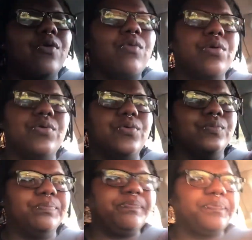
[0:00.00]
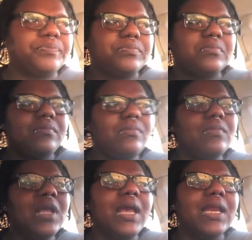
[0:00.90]
a Roku,
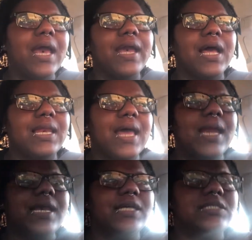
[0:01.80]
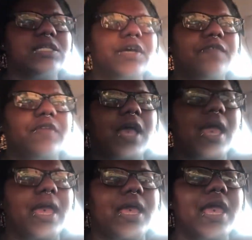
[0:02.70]
and like a lot of that stuff,
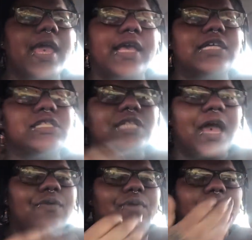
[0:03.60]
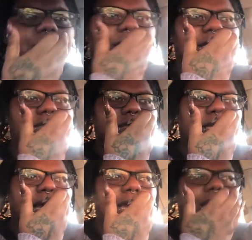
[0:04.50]
like it's direct link to,
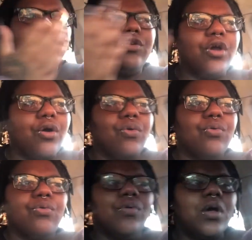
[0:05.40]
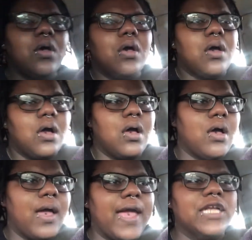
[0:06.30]
like, you know,
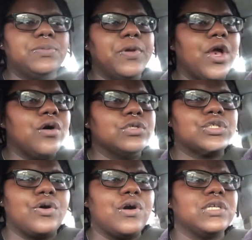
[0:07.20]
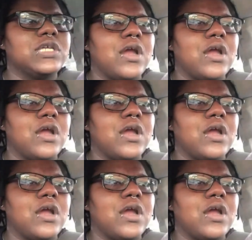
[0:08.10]
HBO stars and